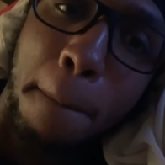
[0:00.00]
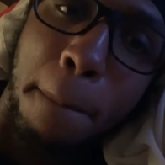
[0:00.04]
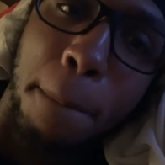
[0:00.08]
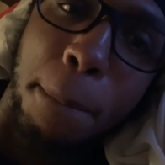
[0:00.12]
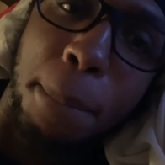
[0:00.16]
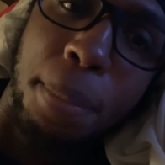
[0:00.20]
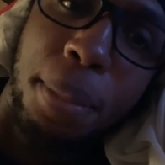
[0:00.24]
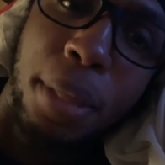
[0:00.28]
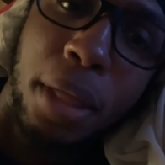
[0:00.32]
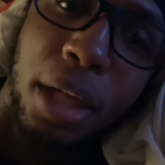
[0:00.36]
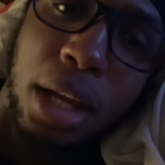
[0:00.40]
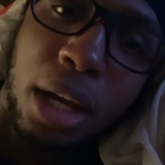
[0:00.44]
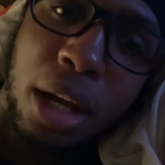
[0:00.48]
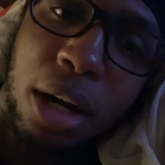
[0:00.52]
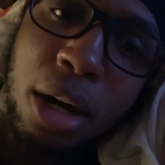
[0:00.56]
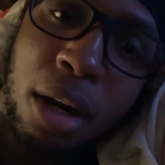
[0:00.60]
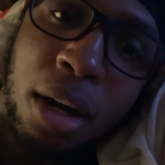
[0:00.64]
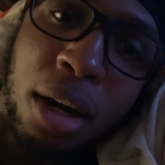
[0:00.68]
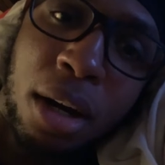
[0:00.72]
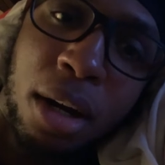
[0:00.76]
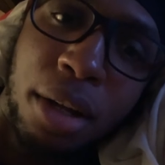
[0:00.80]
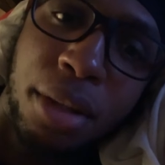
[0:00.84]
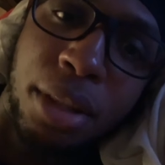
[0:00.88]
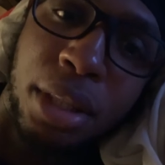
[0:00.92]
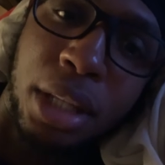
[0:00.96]
there
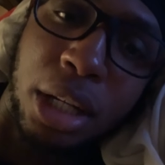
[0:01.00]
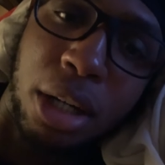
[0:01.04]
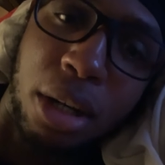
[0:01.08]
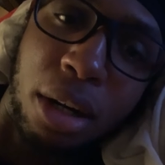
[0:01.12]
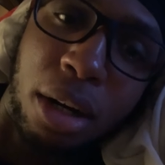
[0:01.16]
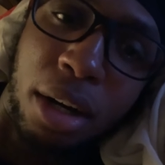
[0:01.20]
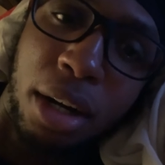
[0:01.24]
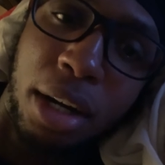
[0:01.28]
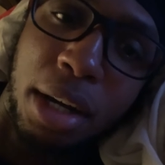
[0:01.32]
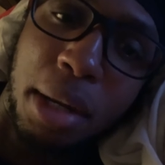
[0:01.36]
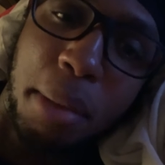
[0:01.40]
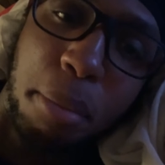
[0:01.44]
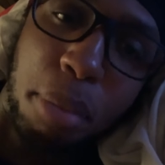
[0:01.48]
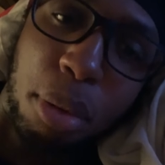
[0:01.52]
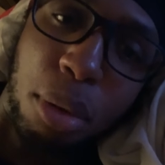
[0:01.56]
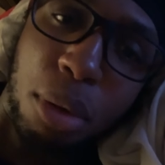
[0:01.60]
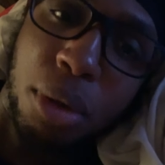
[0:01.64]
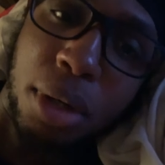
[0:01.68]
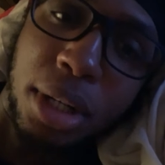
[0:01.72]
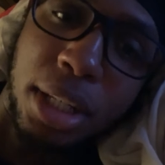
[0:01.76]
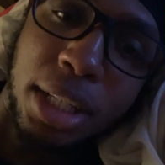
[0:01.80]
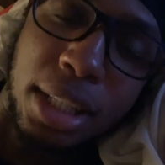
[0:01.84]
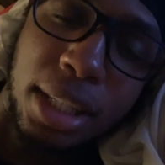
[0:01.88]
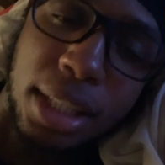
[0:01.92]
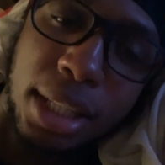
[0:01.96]
are
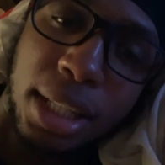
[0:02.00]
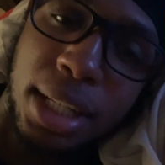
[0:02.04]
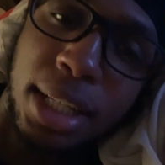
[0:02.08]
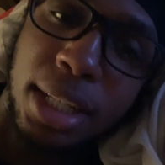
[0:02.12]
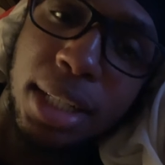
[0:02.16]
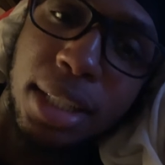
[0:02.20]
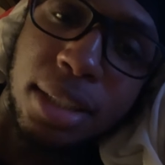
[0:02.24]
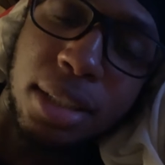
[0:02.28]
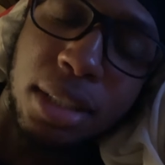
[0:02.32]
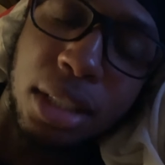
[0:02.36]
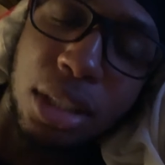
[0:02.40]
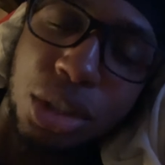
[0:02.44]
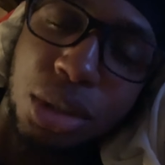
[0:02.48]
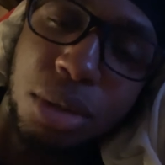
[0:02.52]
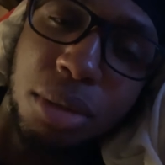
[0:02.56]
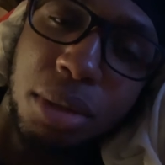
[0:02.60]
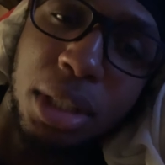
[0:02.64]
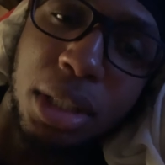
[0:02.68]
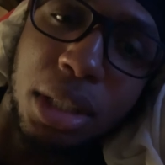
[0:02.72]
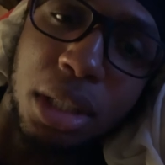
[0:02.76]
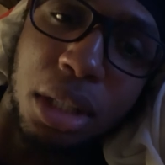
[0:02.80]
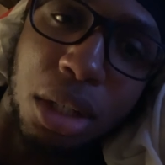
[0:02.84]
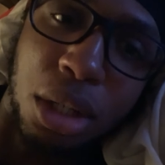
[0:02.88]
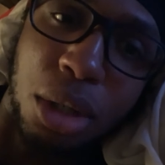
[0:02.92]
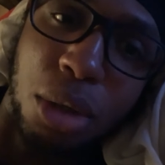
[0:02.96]
important things that you
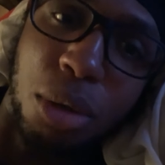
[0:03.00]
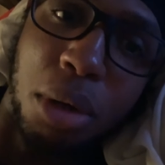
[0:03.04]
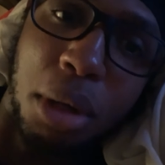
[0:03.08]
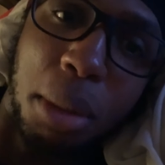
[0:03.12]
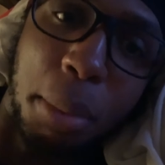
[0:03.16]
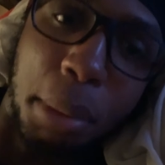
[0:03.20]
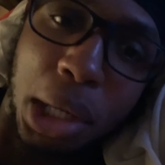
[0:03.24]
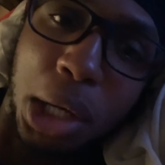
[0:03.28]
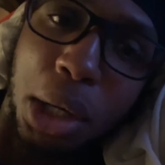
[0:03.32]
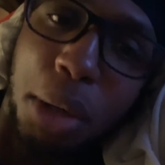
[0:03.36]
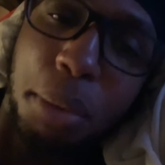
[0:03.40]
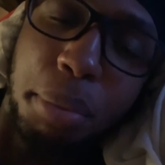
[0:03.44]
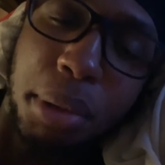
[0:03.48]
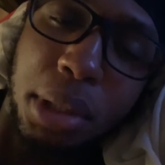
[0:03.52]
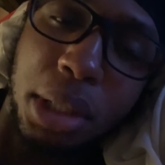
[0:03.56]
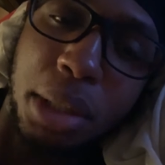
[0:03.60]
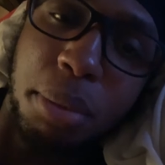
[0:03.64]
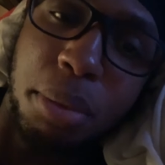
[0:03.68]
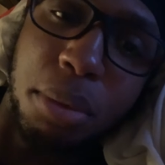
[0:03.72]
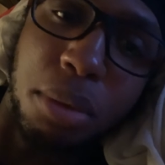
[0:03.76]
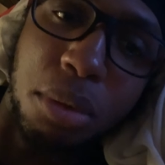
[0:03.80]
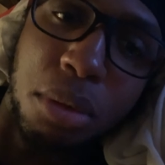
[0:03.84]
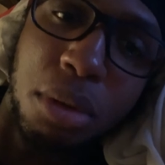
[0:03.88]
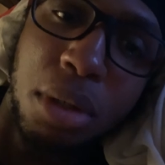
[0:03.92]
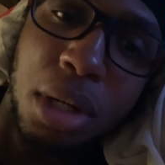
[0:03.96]
need to know about
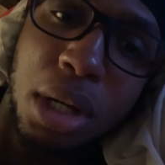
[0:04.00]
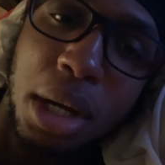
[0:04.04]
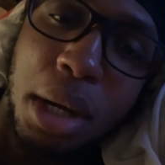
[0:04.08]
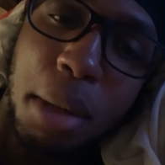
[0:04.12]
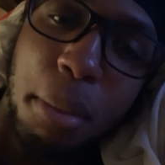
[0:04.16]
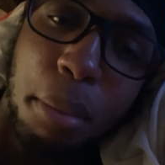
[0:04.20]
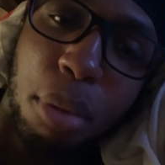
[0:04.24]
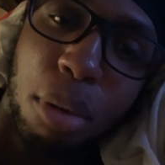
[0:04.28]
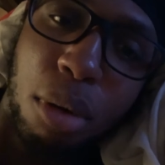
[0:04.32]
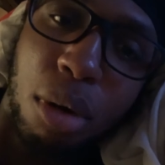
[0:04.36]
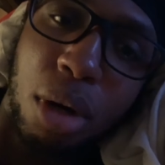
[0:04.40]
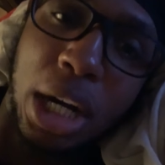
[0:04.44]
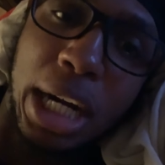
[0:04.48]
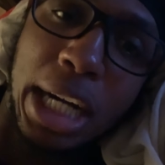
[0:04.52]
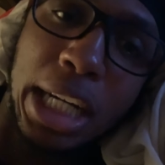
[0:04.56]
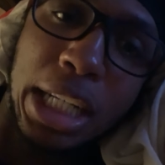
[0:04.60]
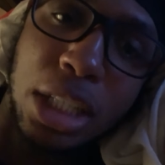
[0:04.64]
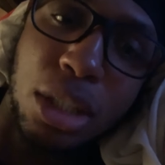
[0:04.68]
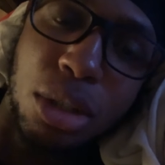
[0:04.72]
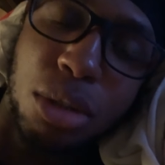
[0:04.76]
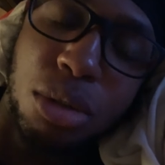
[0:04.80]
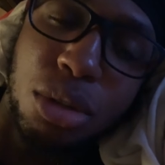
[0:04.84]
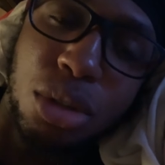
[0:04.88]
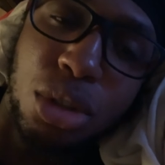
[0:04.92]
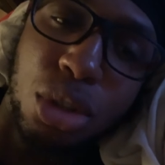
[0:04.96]
people
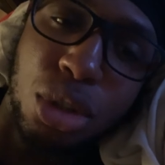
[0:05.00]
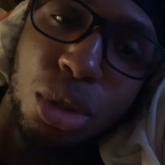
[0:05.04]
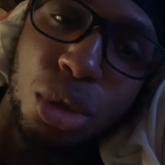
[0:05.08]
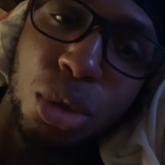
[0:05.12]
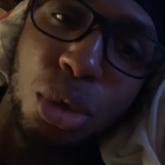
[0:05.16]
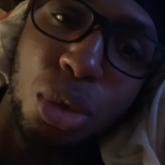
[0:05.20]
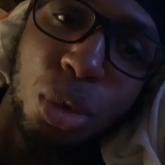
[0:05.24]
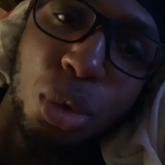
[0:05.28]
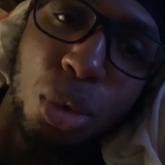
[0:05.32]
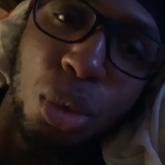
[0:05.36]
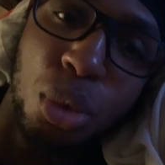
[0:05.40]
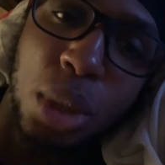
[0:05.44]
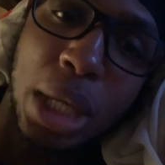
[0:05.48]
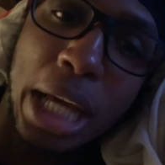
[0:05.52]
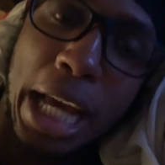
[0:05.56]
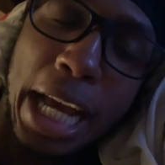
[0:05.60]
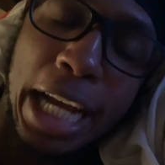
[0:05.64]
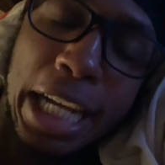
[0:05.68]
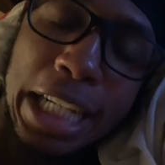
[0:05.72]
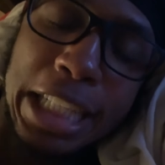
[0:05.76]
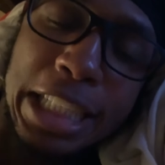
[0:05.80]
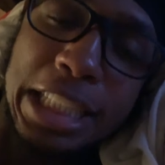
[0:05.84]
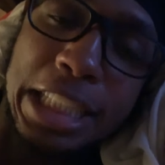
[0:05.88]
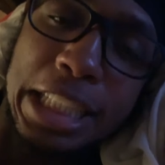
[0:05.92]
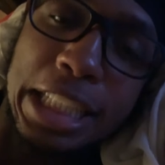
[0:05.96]
prior to
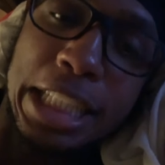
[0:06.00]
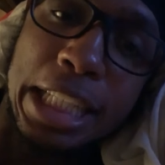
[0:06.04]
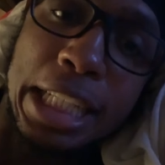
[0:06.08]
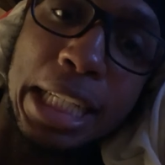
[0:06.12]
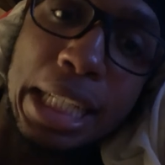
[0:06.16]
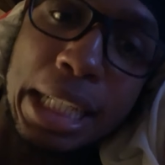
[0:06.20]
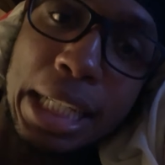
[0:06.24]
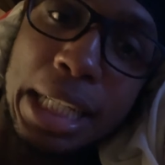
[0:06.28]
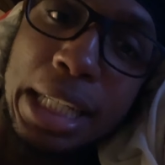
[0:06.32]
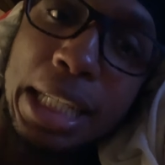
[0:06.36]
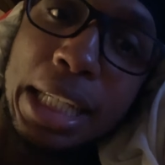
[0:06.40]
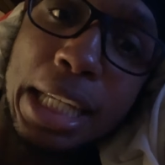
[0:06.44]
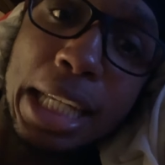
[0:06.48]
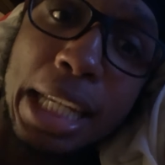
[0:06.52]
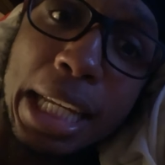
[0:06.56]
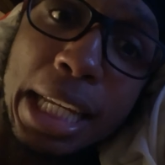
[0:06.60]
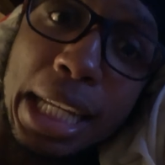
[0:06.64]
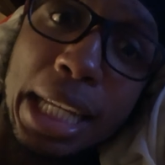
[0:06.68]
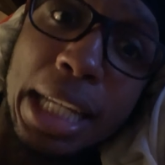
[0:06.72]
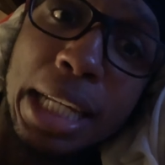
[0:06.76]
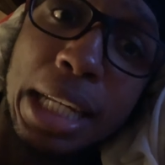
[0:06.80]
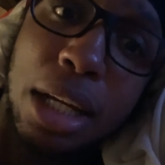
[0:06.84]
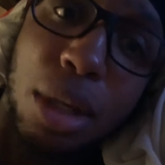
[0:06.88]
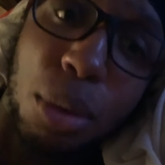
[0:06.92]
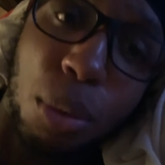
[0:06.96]
actually getting
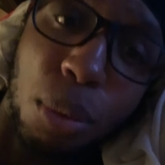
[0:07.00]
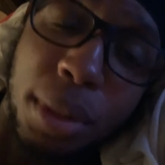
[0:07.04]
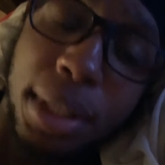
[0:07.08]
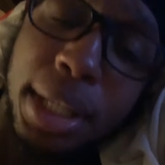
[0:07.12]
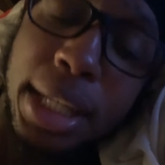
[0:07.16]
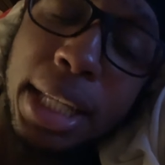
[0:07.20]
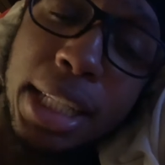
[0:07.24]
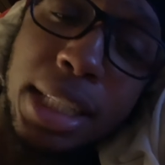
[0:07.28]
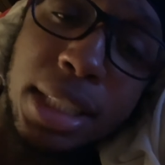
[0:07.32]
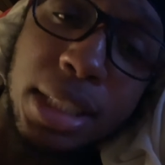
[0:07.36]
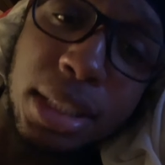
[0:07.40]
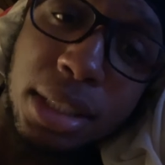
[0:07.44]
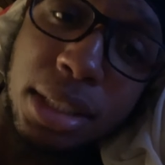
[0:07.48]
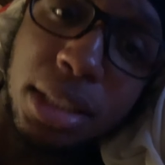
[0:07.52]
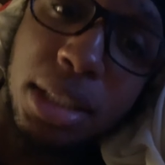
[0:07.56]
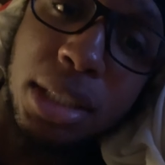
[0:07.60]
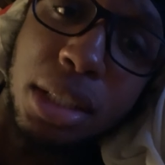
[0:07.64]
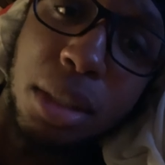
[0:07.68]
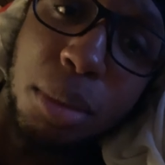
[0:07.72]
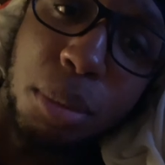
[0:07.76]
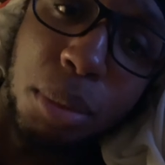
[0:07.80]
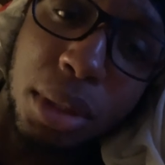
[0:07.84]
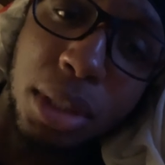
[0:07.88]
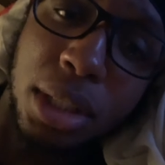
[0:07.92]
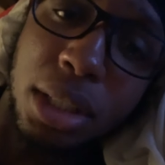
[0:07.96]
in a
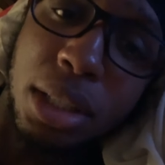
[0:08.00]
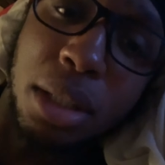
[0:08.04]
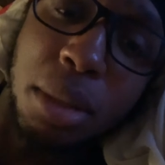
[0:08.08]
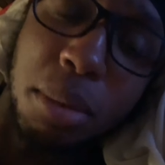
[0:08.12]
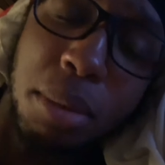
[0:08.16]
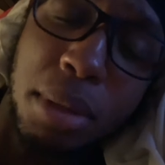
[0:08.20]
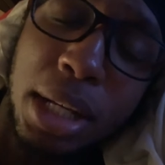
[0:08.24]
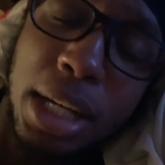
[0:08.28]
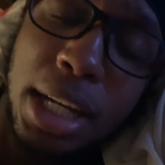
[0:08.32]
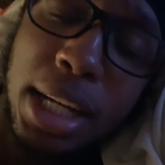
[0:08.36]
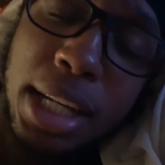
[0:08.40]
relationship with them.